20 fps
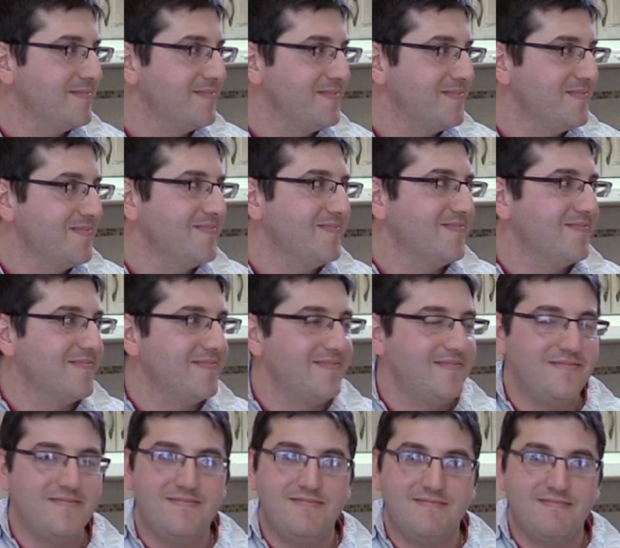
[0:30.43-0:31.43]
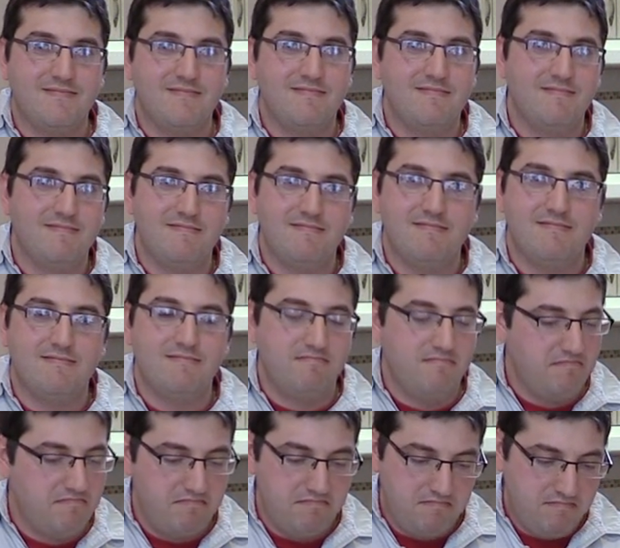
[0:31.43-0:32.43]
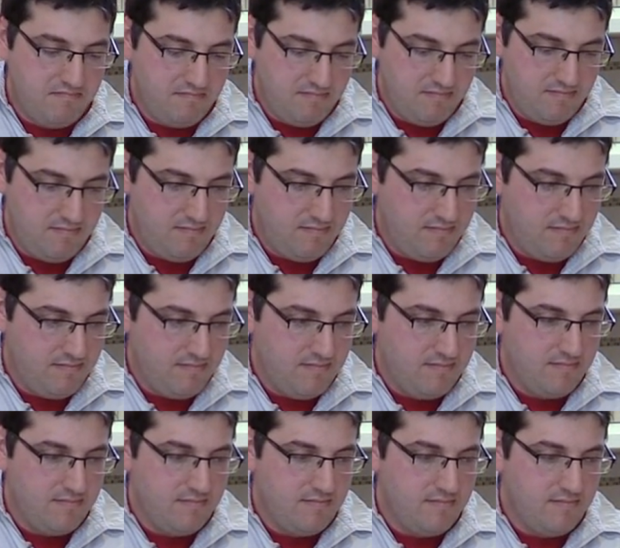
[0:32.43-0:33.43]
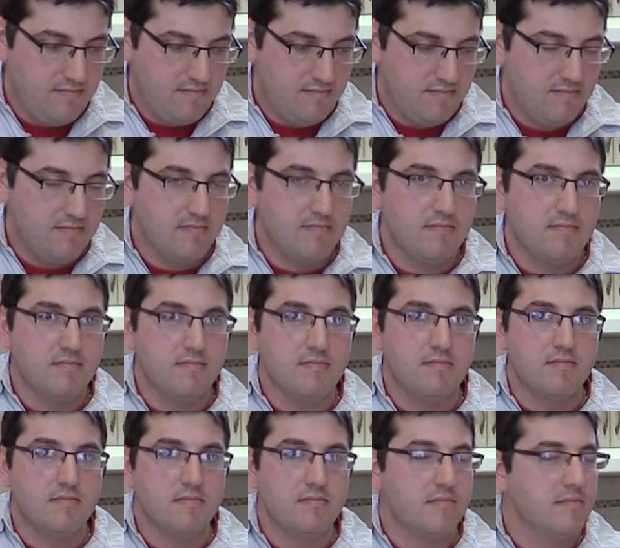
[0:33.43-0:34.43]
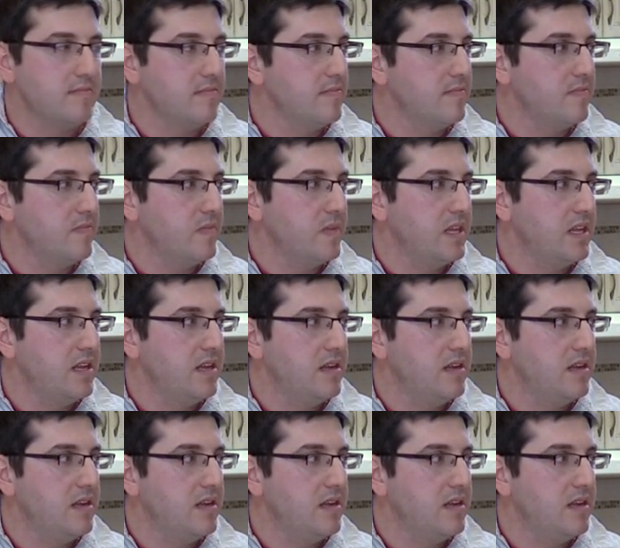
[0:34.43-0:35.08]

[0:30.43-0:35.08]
This person isn't speaking.